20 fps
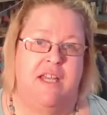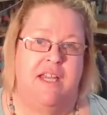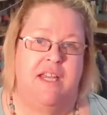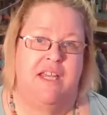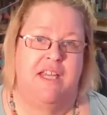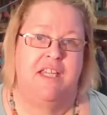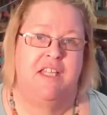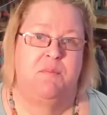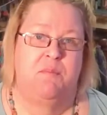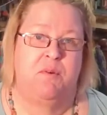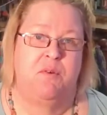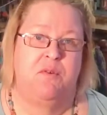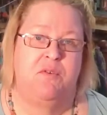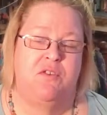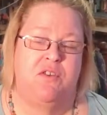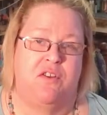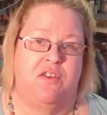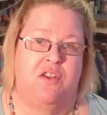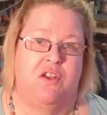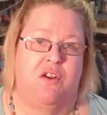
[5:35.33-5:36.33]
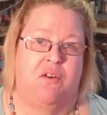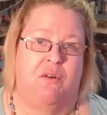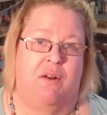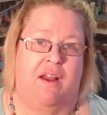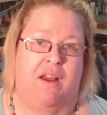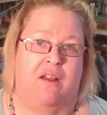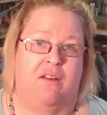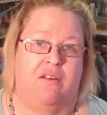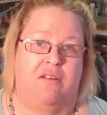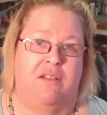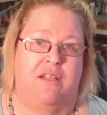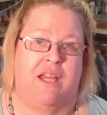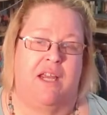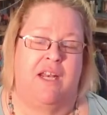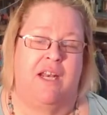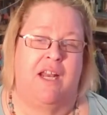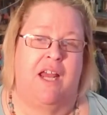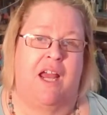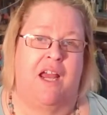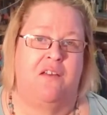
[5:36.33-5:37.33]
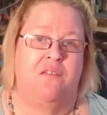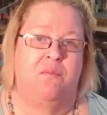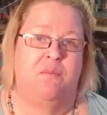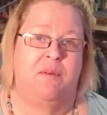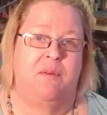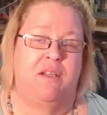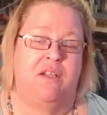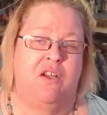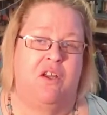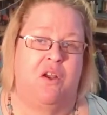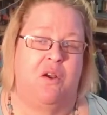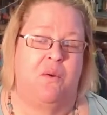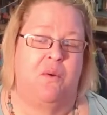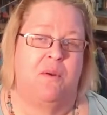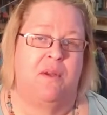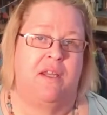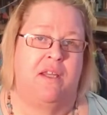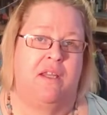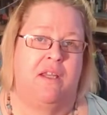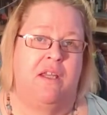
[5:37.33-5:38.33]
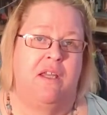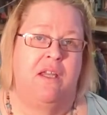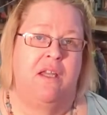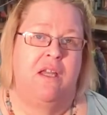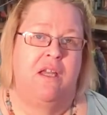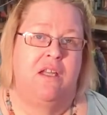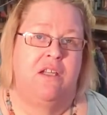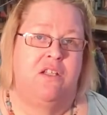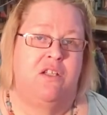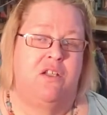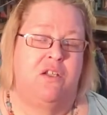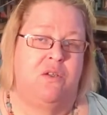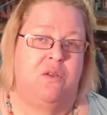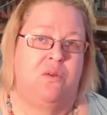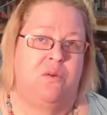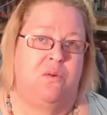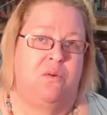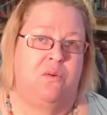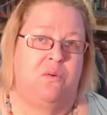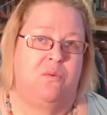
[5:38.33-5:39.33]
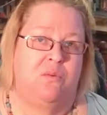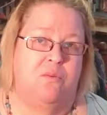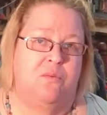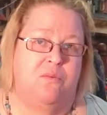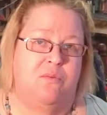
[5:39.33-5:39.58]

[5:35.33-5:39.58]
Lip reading: He's boots on the ground, and I've been going to